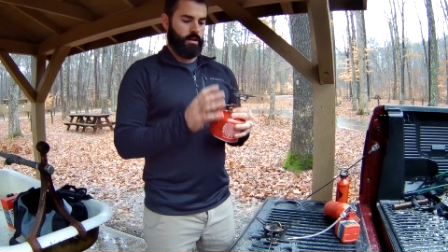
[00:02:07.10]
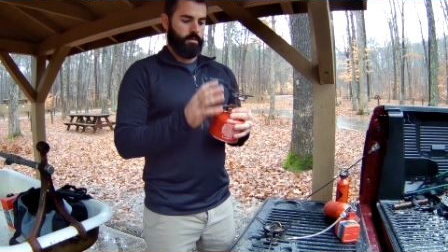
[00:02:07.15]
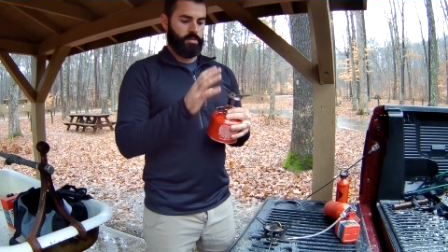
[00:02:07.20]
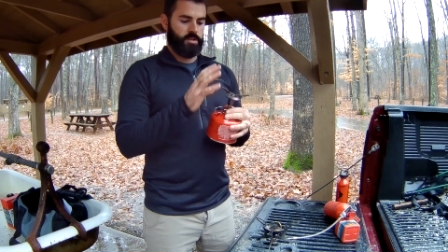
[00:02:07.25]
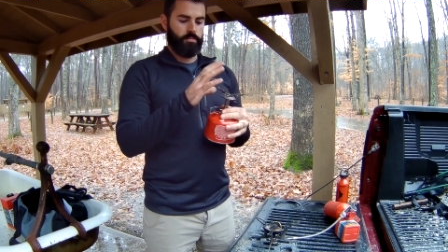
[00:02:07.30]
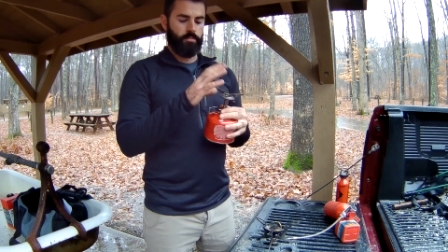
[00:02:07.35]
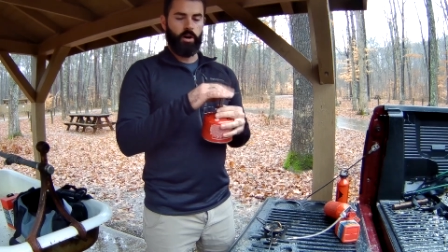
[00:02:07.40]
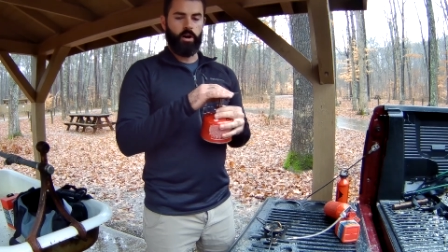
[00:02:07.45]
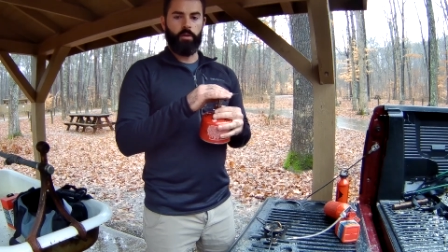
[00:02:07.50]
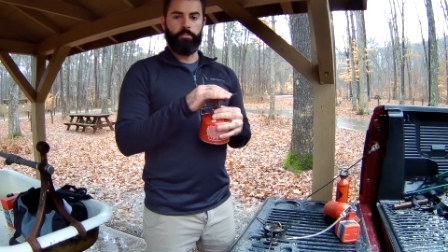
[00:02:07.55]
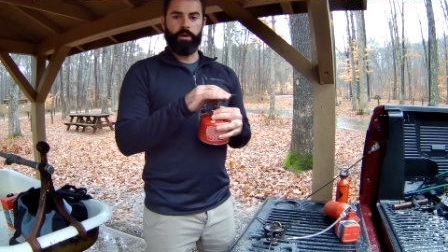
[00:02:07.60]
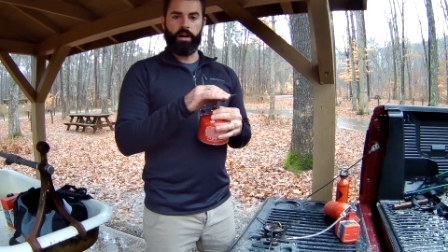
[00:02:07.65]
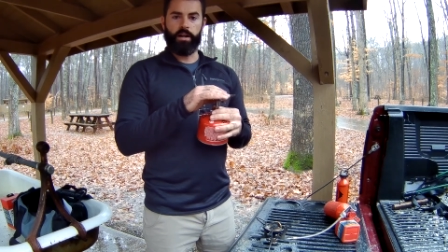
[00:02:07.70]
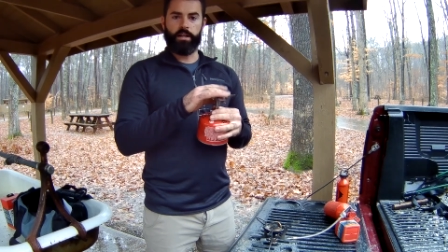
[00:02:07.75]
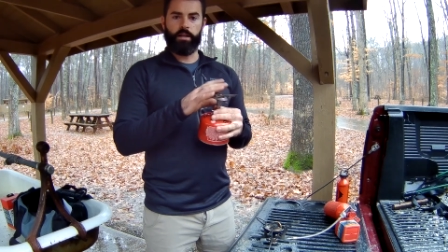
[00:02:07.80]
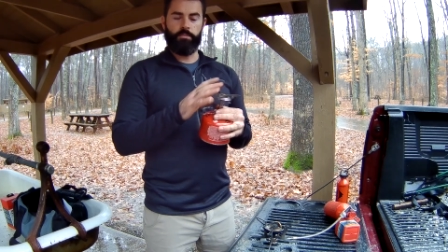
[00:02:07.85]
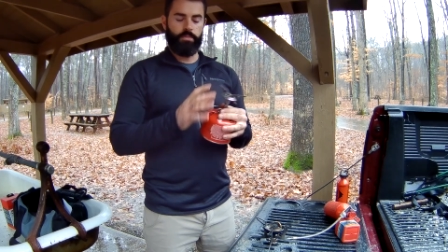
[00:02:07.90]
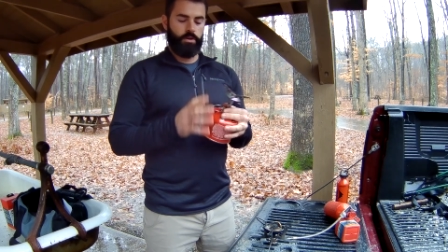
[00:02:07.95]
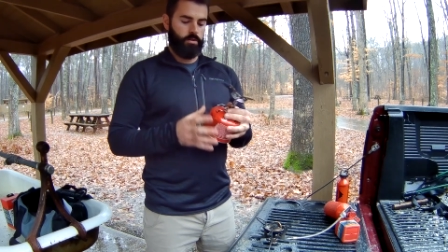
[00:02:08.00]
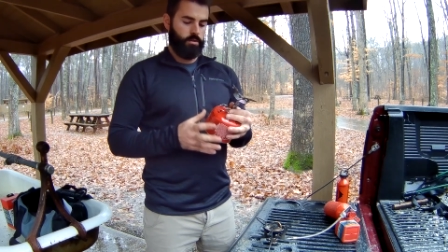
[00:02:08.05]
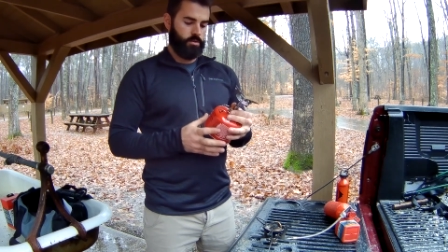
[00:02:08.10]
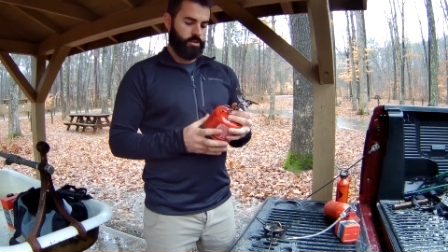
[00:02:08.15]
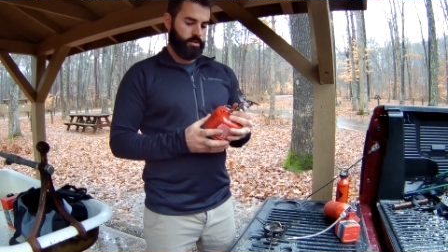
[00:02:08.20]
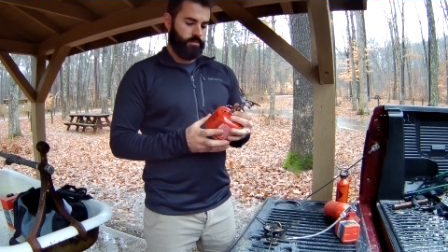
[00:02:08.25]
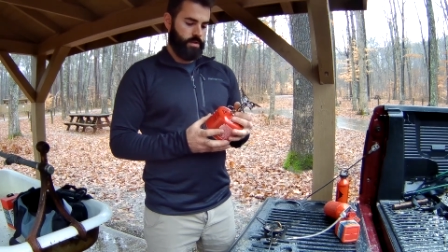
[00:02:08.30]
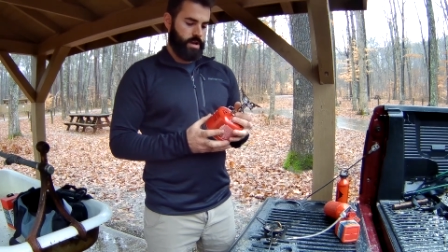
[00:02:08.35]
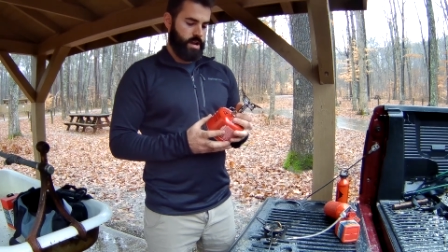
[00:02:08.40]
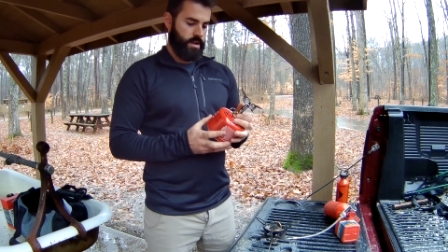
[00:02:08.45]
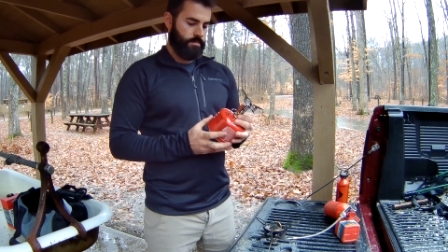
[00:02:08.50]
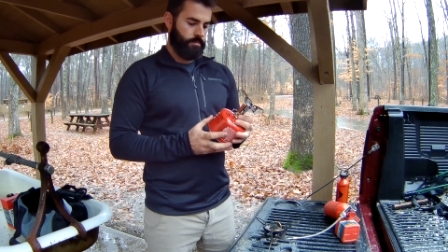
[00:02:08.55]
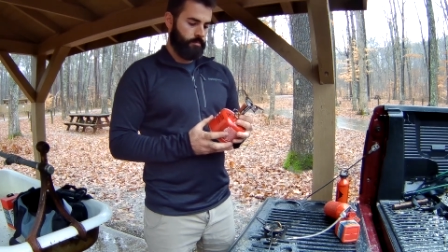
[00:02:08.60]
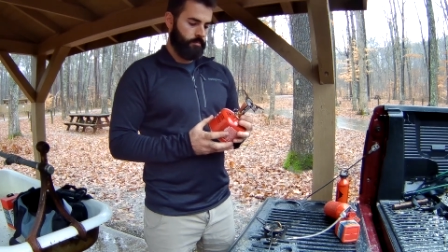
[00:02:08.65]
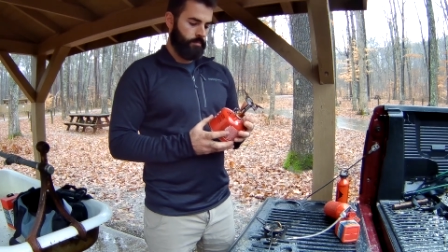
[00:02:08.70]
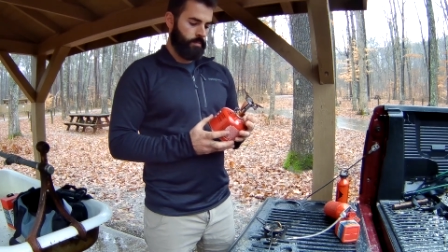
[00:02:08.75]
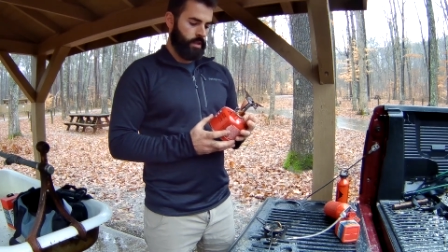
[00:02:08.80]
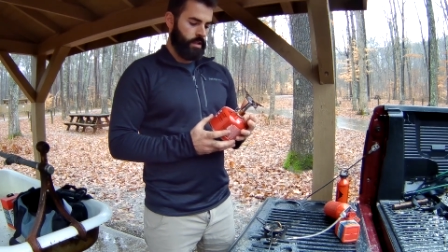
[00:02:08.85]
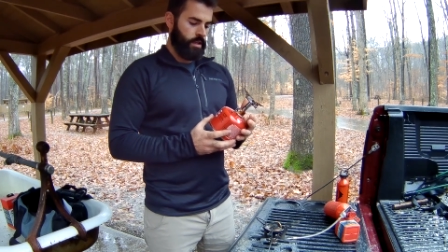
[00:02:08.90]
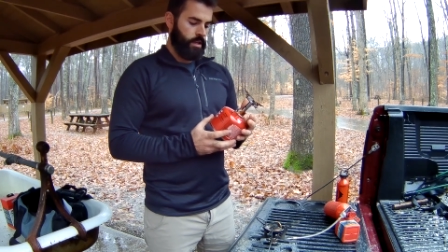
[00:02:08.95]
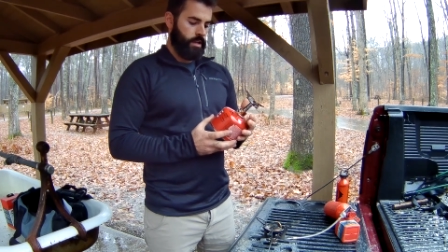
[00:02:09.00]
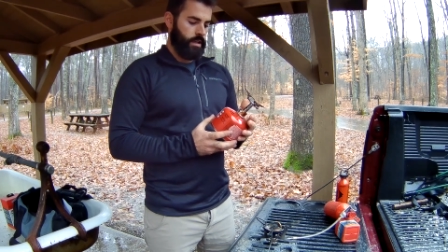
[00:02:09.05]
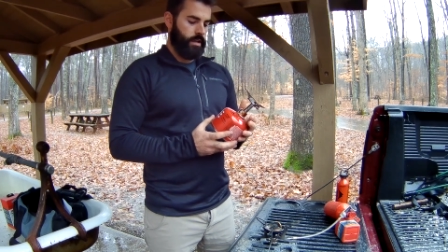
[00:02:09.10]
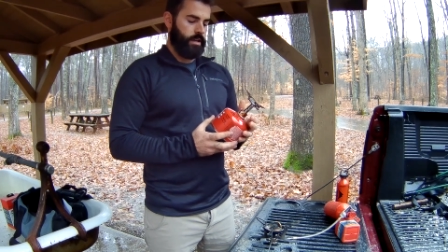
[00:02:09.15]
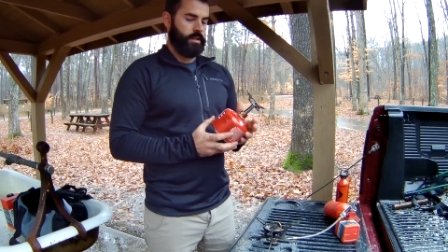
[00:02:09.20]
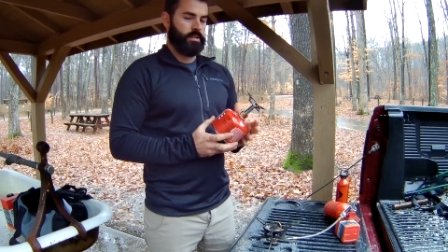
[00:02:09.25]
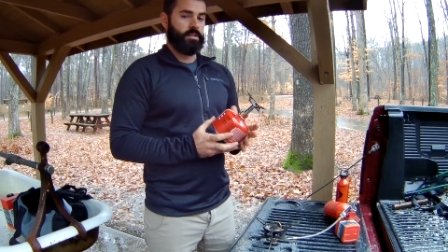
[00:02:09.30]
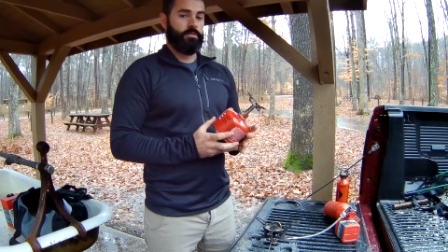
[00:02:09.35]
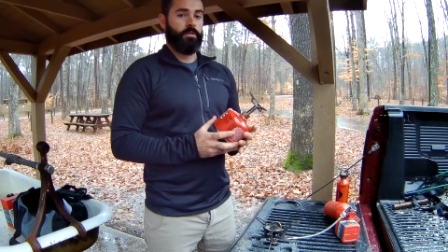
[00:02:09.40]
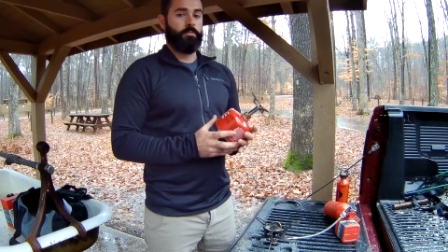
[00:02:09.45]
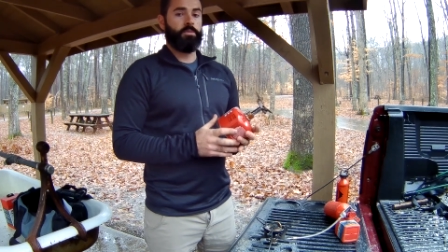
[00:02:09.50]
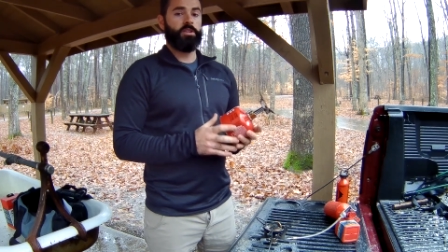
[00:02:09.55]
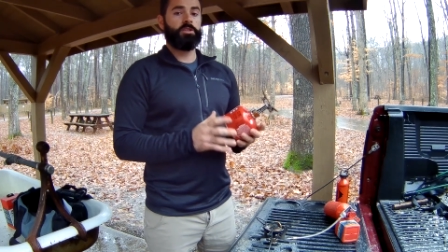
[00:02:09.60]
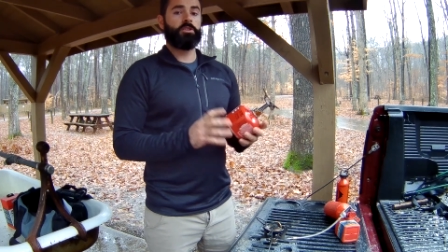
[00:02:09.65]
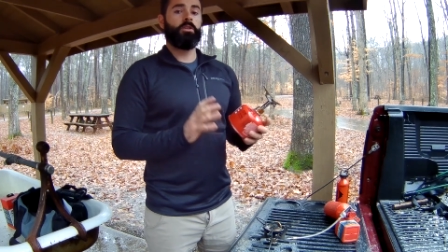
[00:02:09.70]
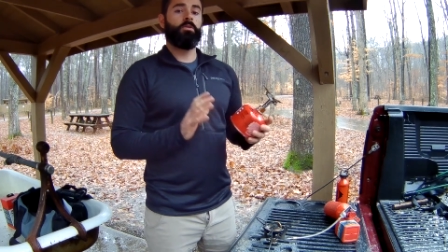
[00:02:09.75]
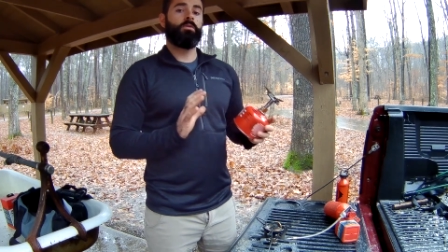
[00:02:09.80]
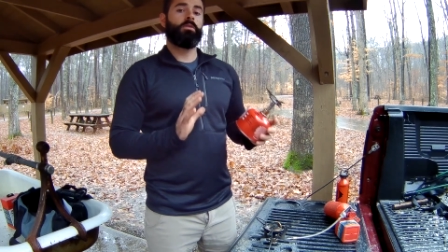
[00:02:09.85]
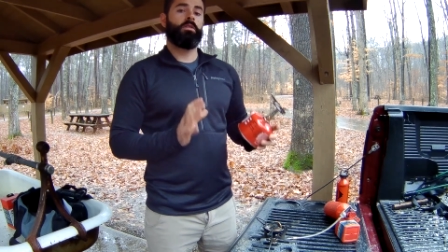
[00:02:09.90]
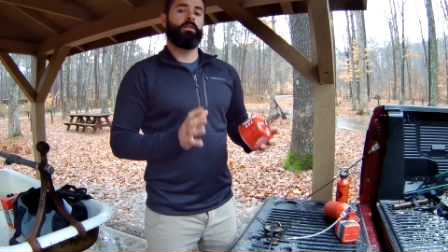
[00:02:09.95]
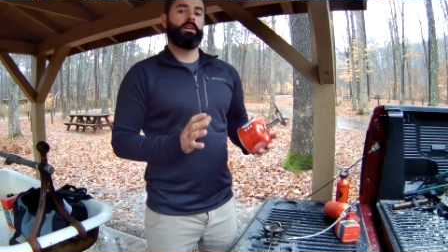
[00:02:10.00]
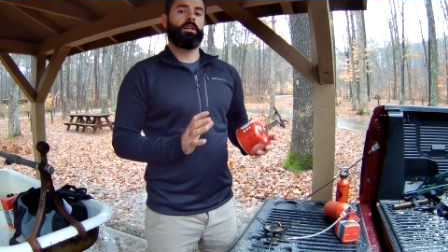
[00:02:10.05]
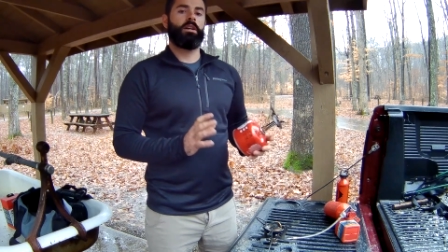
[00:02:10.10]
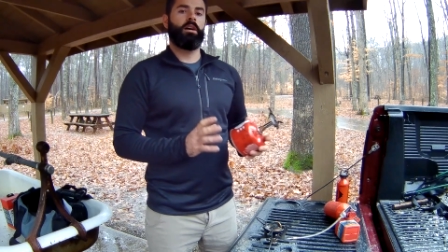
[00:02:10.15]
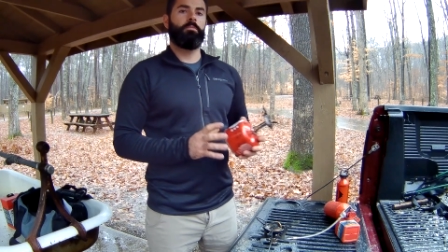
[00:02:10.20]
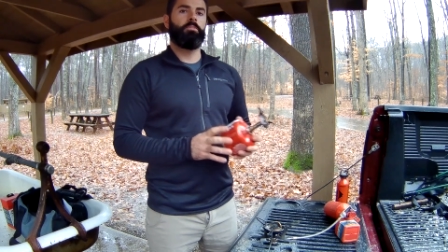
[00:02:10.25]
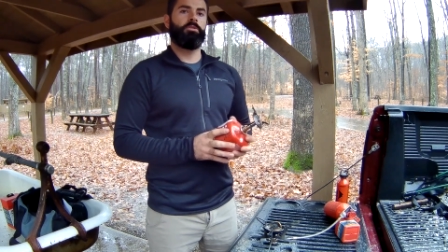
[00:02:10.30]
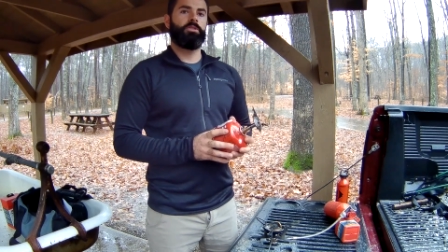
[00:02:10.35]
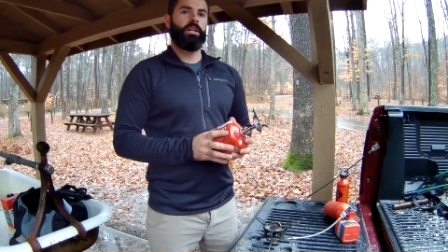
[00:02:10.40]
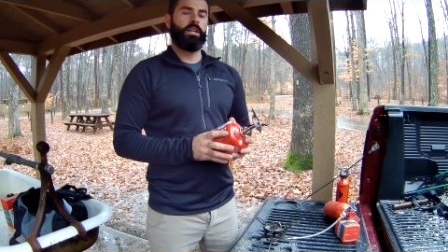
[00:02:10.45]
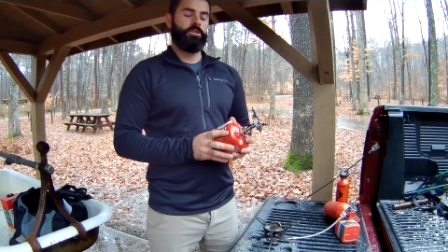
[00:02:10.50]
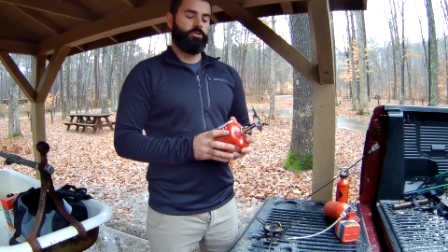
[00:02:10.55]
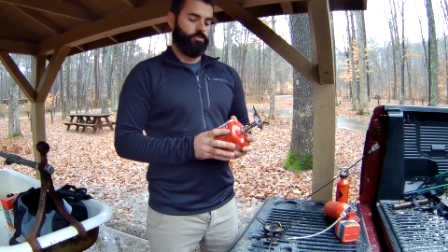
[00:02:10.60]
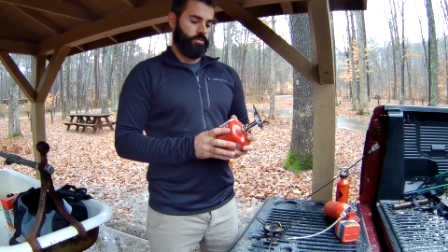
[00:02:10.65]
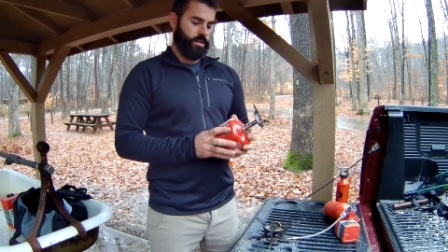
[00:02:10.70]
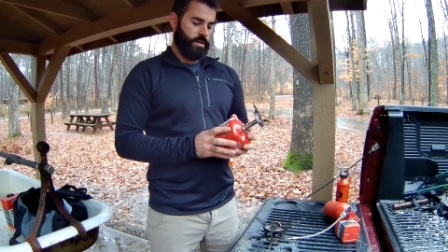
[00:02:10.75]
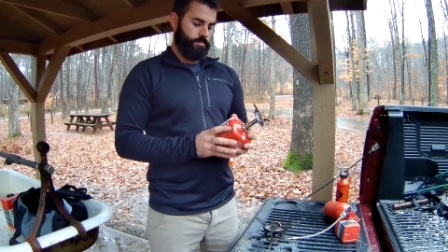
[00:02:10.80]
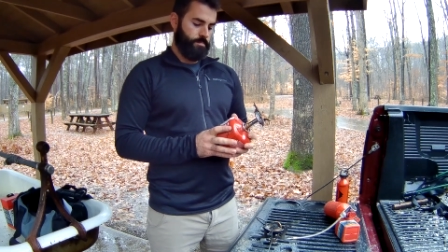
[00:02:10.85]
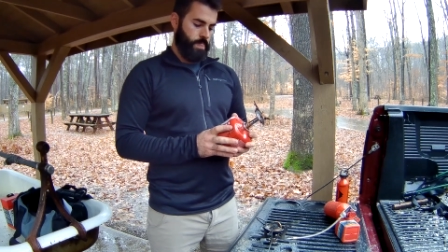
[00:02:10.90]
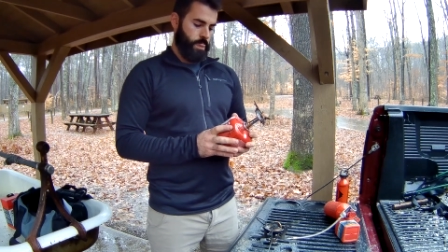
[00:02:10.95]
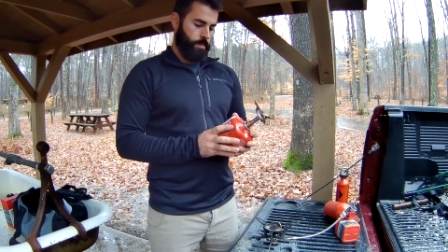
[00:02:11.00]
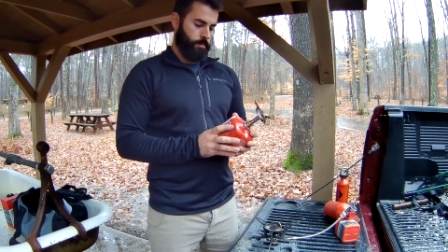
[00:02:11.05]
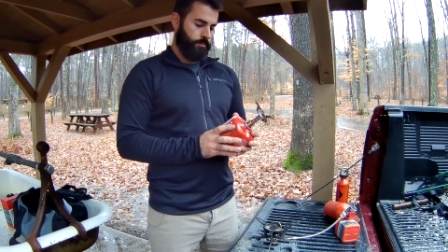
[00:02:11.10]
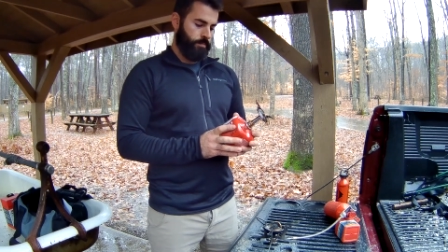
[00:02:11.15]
small pocket burners around, is if I'm just going on a couple day trip,